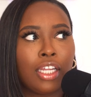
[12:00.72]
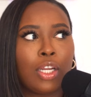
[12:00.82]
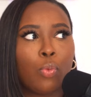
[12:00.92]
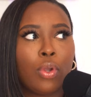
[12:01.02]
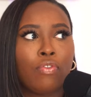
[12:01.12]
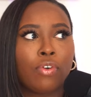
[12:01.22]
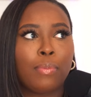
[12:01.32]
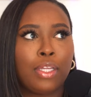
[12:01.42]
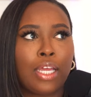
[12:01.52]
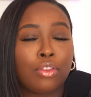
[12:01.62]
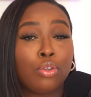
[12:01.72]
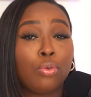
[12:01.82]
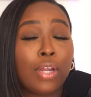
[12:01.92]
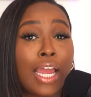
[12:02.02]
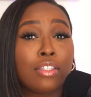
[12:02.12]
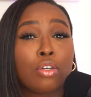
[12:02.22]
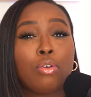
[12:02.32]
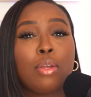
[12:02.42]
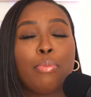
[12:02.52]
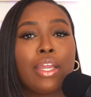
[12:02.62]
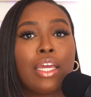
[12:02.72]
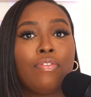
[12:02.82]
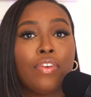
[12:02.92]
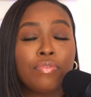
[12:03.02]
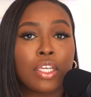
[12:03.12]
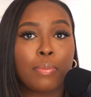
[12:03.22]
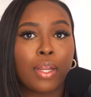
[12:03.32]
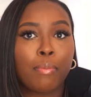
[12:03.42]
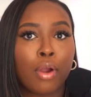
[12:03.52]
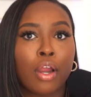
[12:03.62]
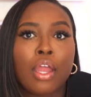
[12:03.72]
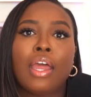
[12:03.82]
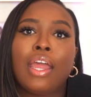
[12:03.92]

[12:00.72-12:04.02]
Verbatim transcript: then it went from me to have to do that to only break at the 15-minute mark.